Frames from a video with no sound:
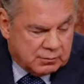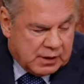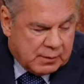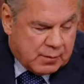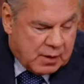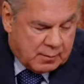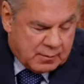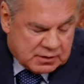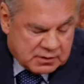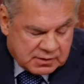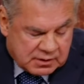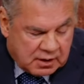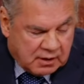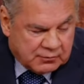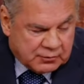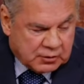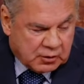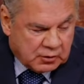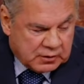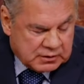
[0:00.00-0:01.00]
be by
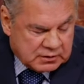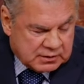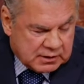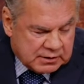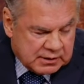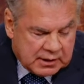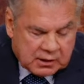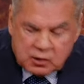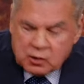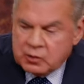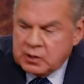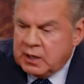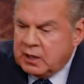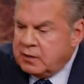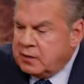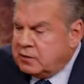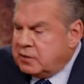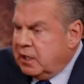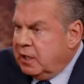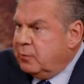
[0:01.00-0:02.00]
myself? So he said, Yeah, go down
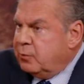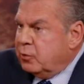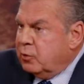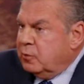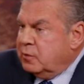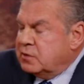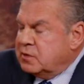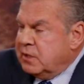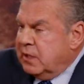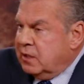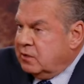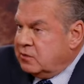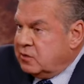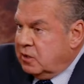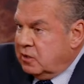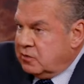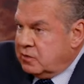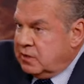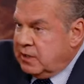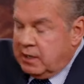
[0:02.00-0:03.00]
to the tape room. It's
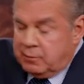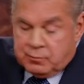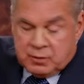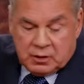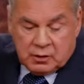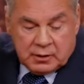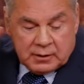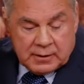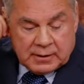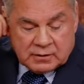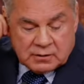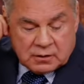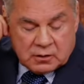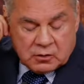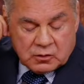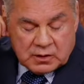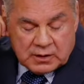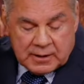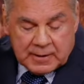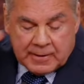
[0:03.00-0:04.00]
downstairs in that building. I said,
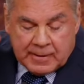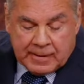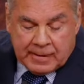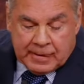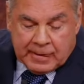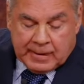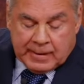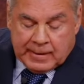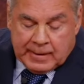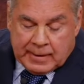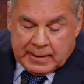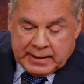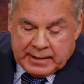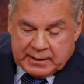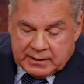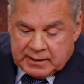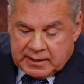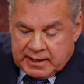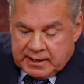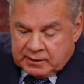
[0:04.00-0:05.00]
Okay.
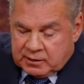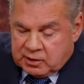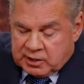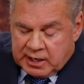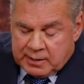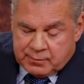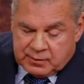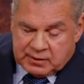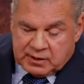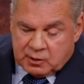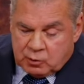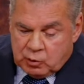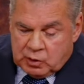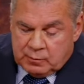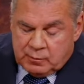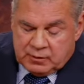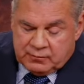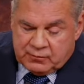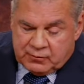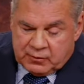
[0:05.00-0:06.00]
And they had taping
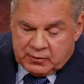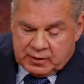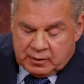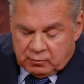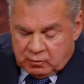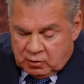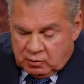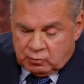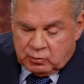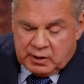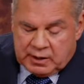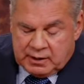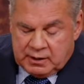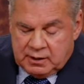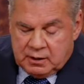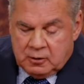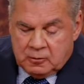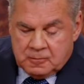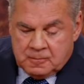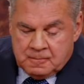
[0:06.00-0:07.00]
equipment for, they were on
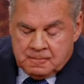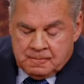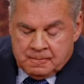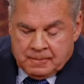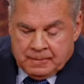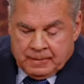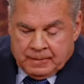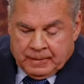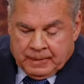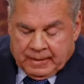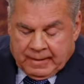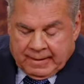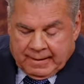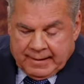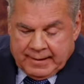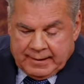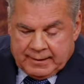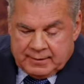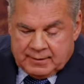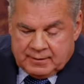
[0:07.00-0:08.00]
radio.
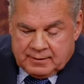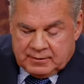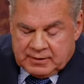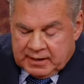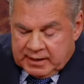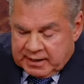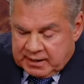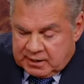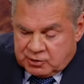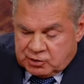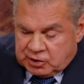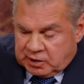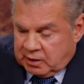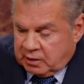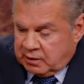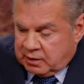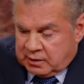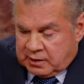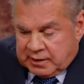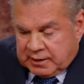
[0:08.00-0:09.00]
And they had a chair
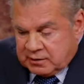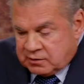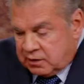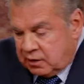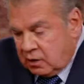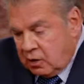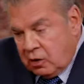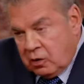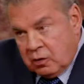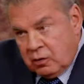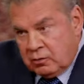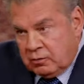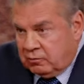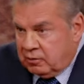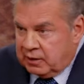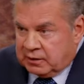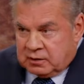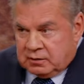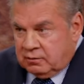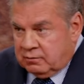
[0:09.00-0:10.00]
and a desk and all
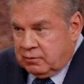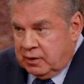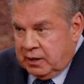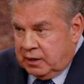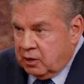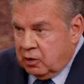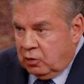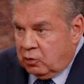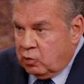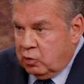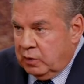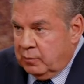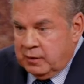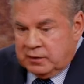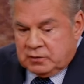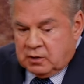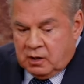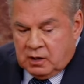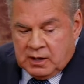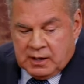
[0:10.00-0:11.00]
radio
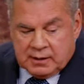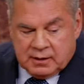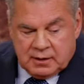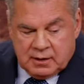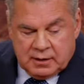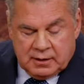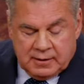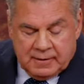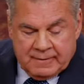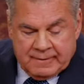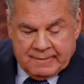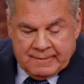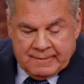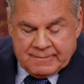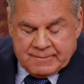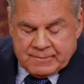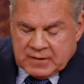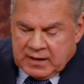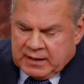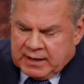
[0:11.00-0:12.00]
equipment's all I can tell you.
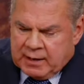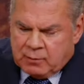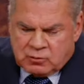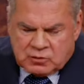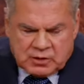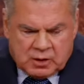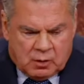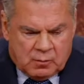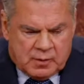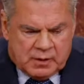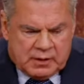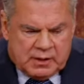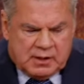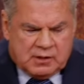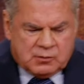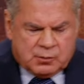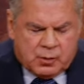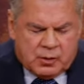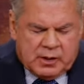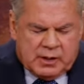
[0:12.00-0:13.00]
And I was on my
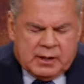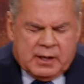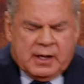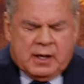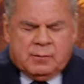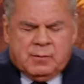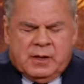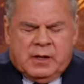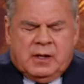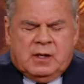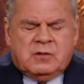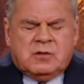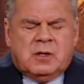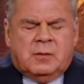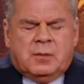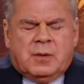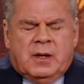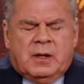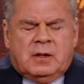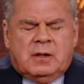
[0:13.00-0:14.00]
knees praying. I had my hands
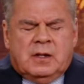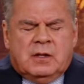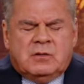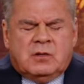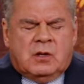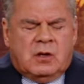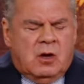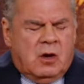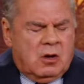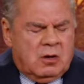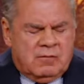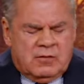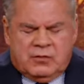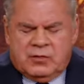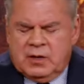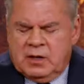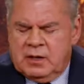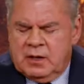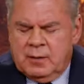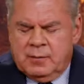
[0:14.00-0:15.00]
up like this. And all of a
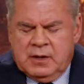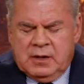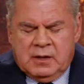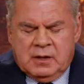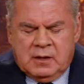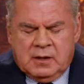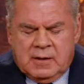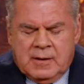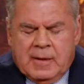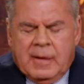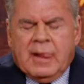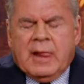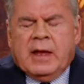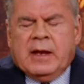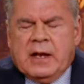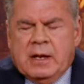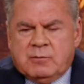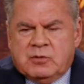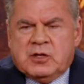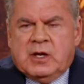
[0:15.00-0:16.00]
sudden, I mean,
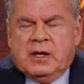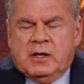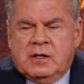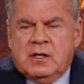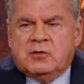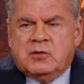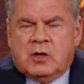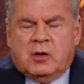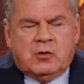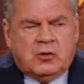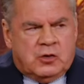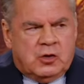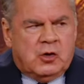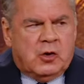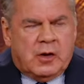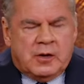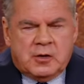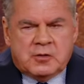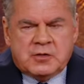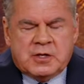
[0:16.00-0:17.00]
and I'm saying this so you
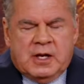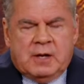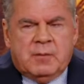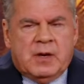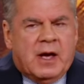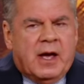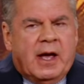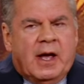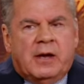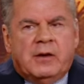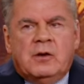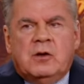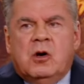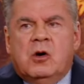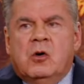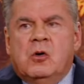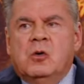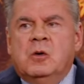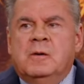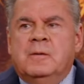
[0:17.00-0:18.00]
understand me, I had
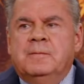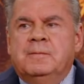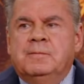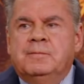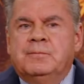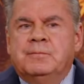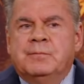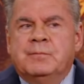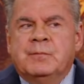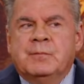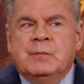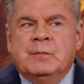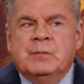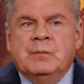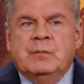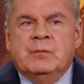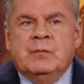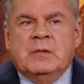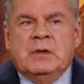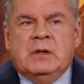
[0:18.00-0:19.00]
no,
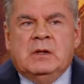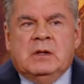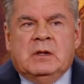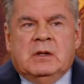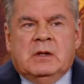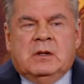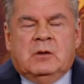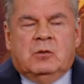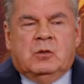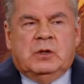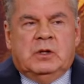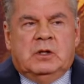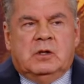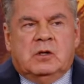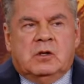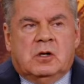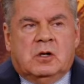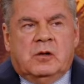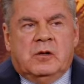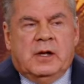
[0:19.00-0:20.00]
what do you
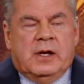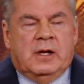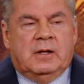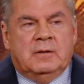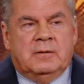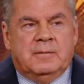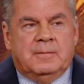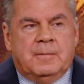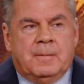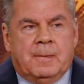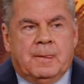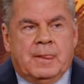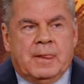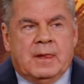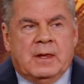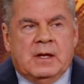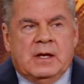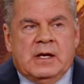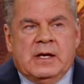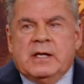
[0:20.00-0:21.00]
call that?
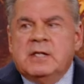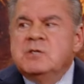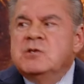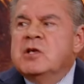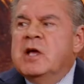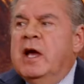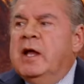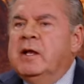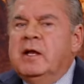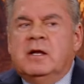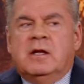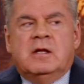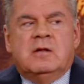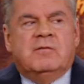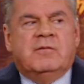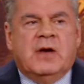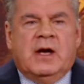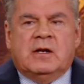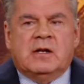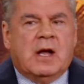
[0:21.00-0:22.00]
Insight into the
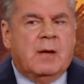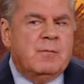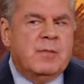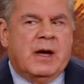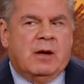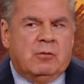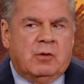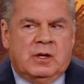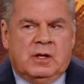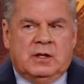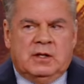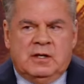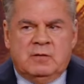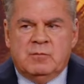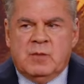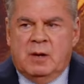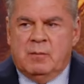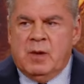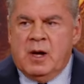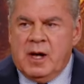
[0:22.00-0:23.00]
fact I'm about ready to leave
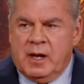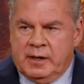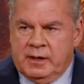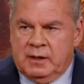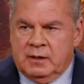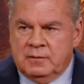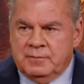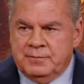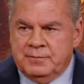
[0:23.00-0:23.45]
my body.